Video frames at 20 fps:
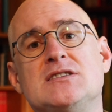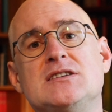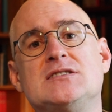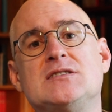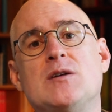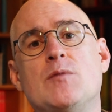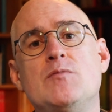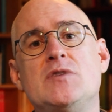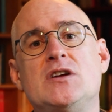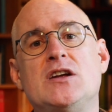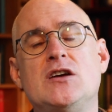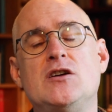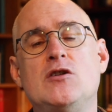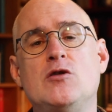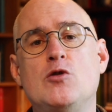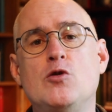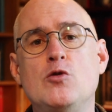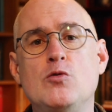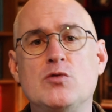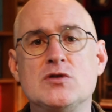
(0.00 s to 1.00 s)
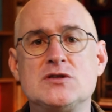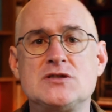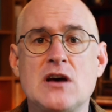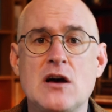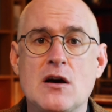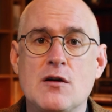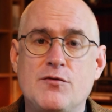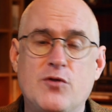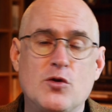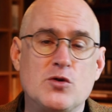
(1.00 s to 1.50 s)
is somebody who was
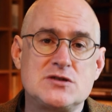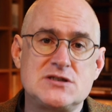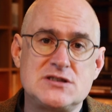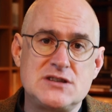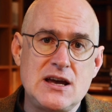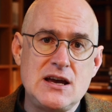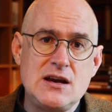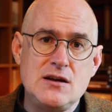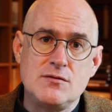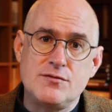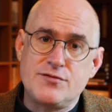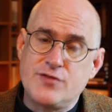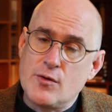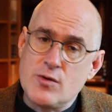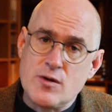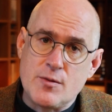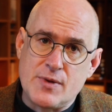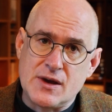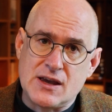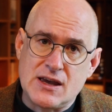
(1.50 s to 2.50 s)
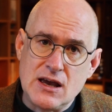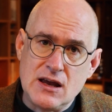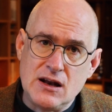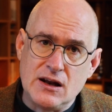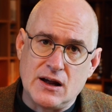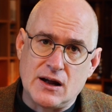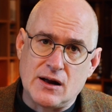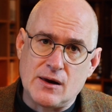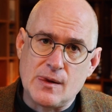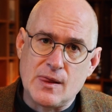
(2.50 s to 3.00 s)
foreseen from the
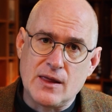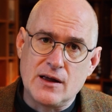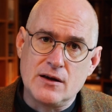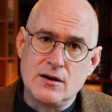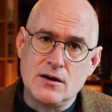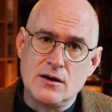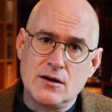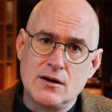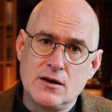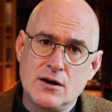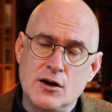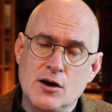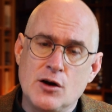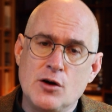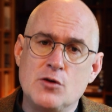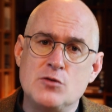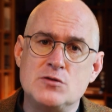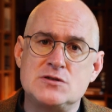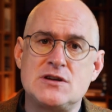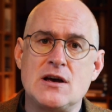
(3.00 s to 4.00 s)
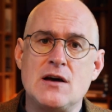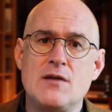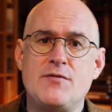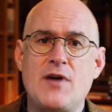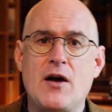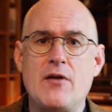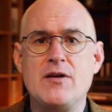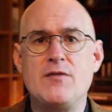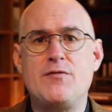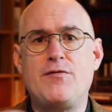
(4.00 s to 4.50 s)
beginning, whose
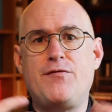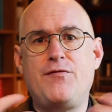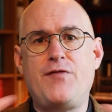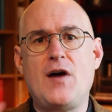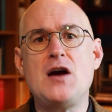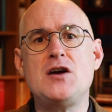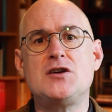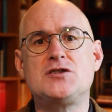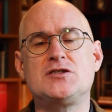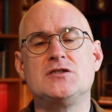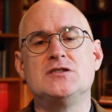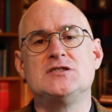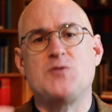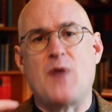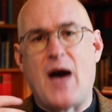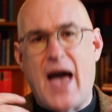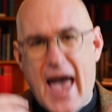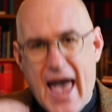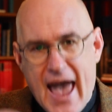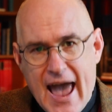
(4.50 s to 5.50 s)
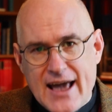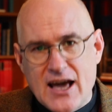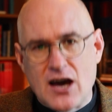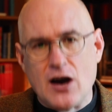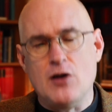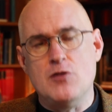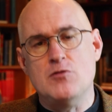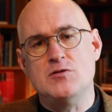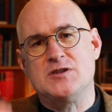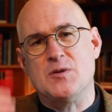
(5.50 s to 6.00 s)
very functions were
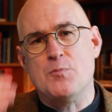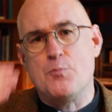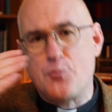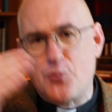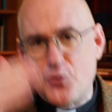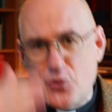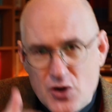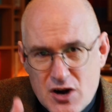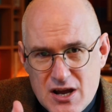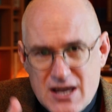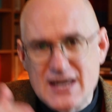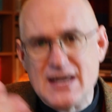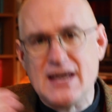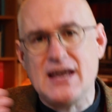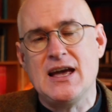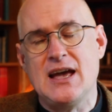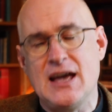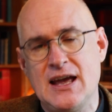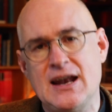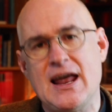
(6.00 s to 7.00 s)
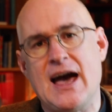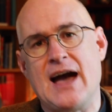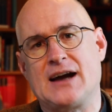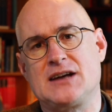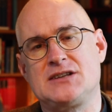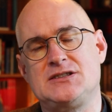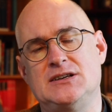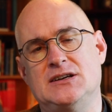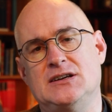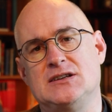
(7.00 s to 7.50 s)
echoed and
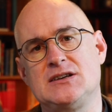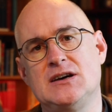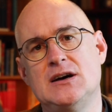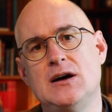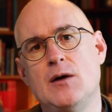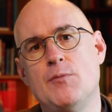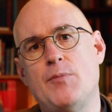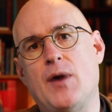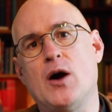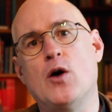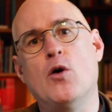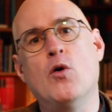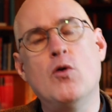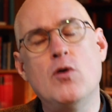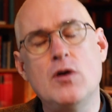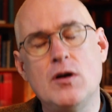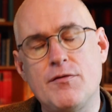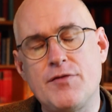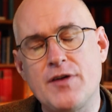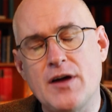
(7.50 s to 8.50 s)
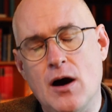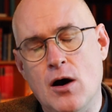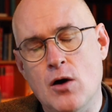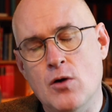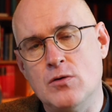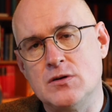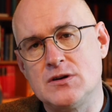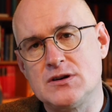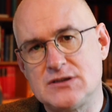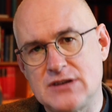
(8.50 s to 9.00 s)
pre-enacted by all of the
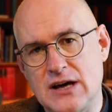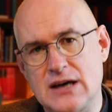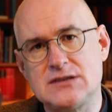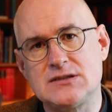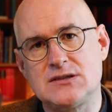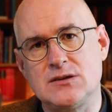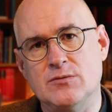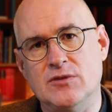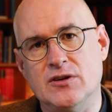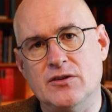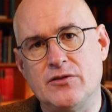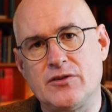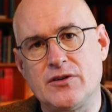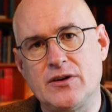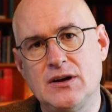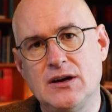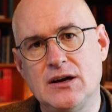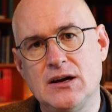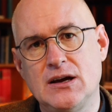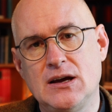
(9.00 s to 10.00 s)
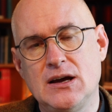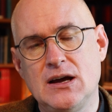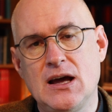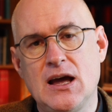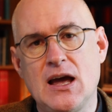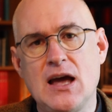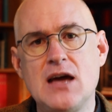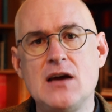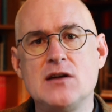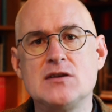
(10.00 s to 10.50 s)
Old Testament.
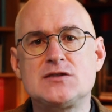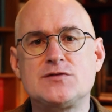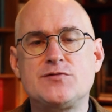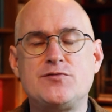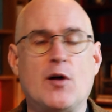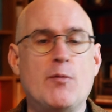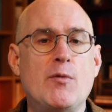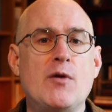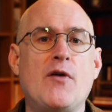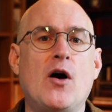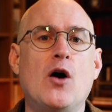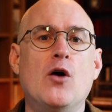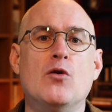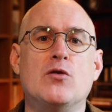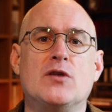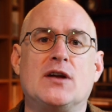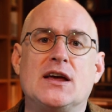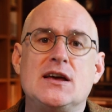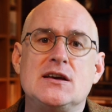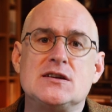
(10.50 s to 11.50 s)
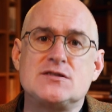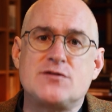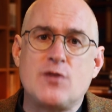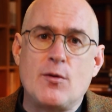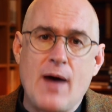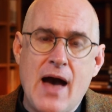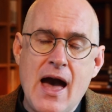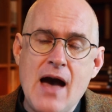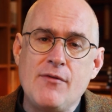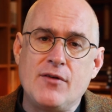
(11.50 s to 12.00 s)
He is from of old, he is
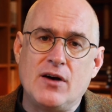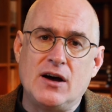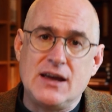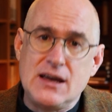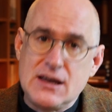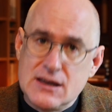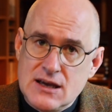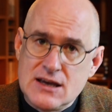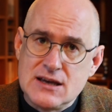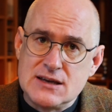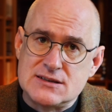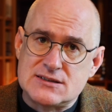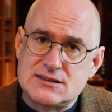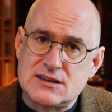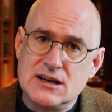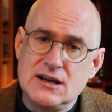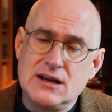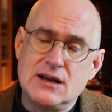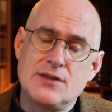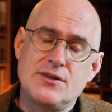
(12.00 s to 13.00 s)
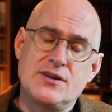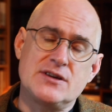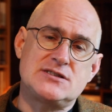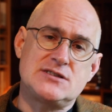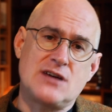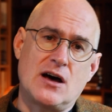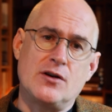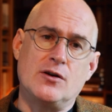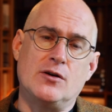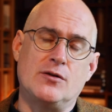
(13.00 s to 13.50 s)
from ever, he is the
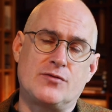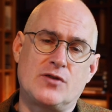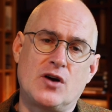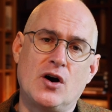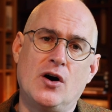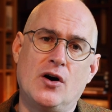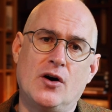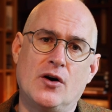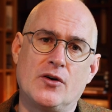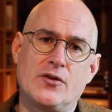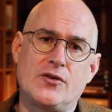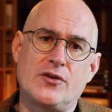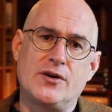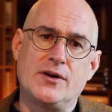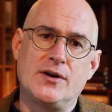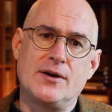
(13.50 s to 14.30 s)
Son of God.